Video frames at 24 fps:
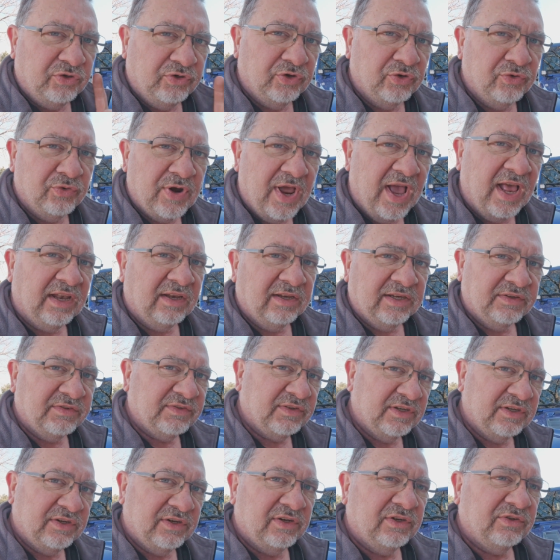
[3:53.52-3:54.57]
do not
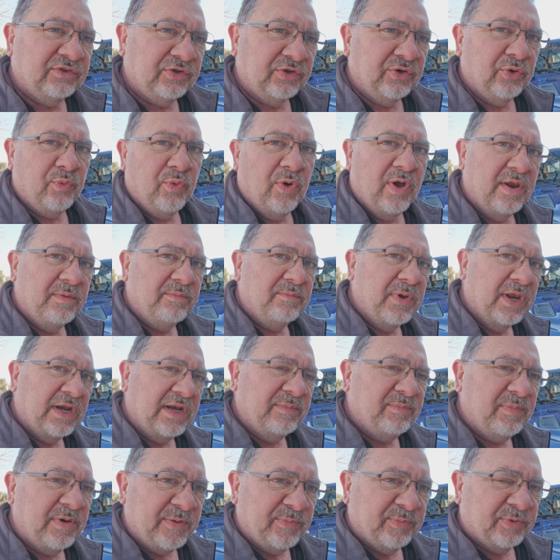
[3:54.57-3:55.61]
listen to what
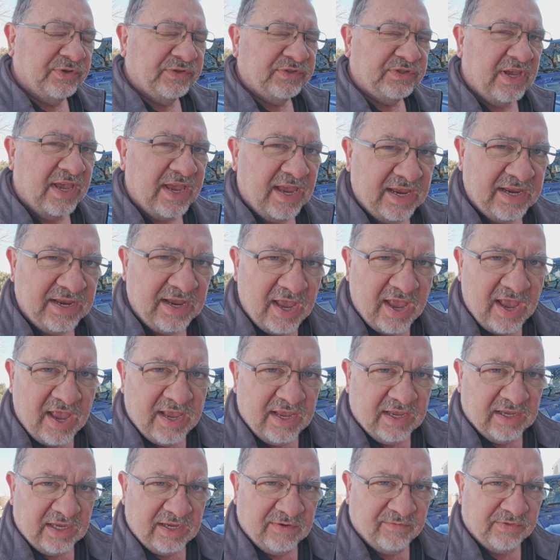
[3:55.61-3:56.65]
many people say,
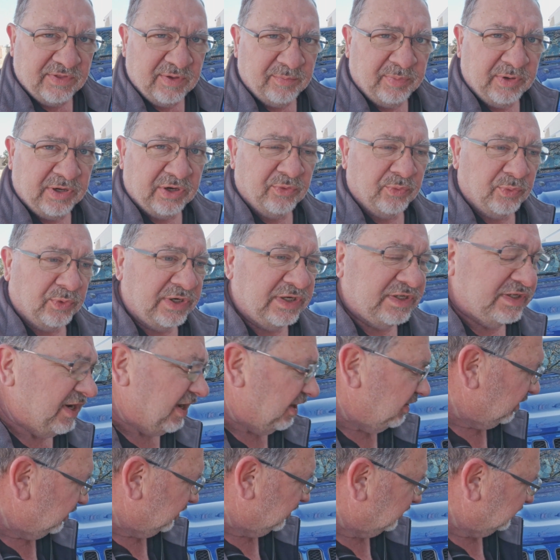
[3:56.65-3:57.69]
even the big
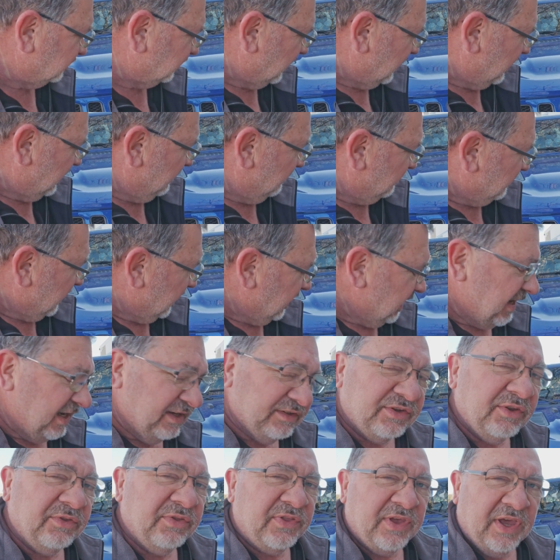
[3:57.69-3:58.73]
retailers.
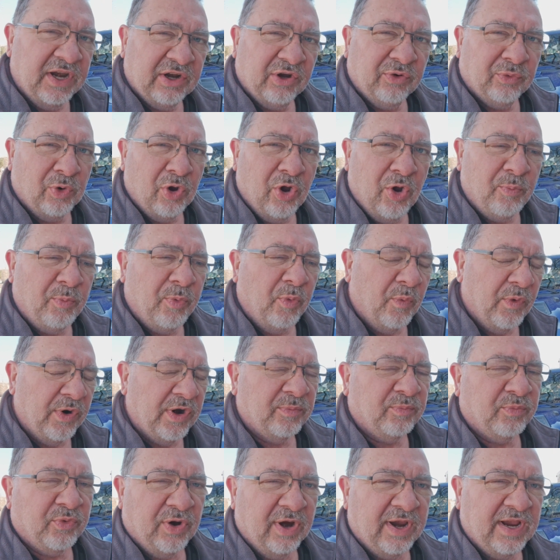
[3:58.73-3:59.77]
A synthetic rope,
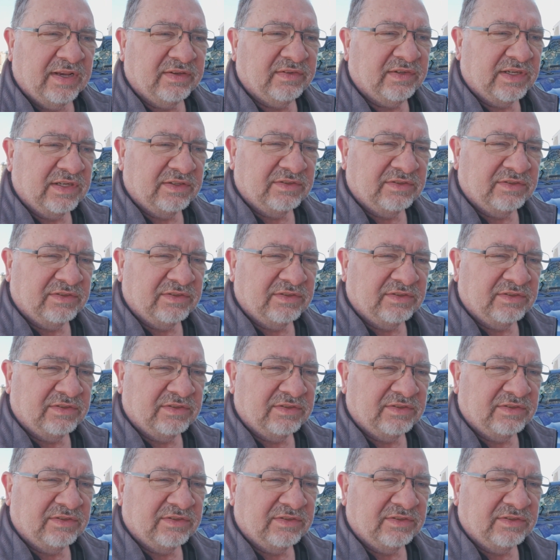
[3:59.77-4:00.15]
when it breaks,